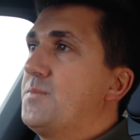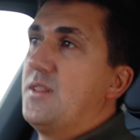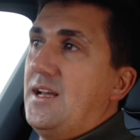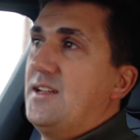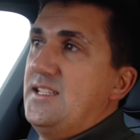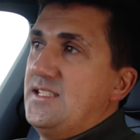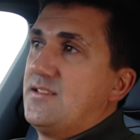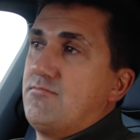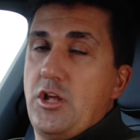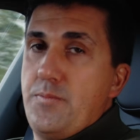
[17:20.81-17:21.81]
But that
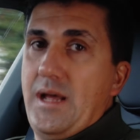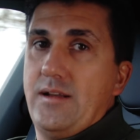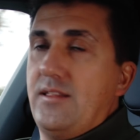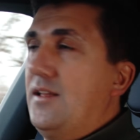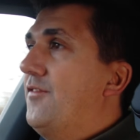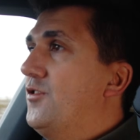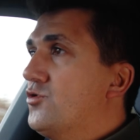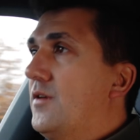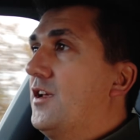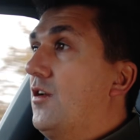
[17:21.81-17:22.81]
is no bad thing if you're
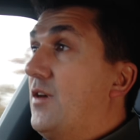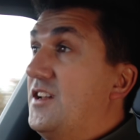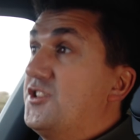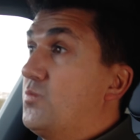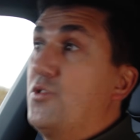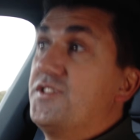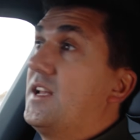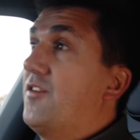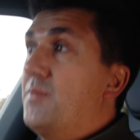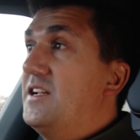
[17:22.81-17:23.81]
driving along and just want to
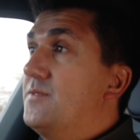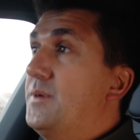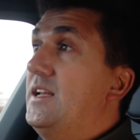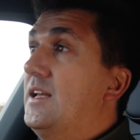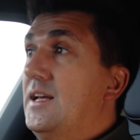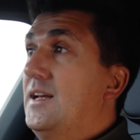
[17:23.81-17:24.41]
get from A to B.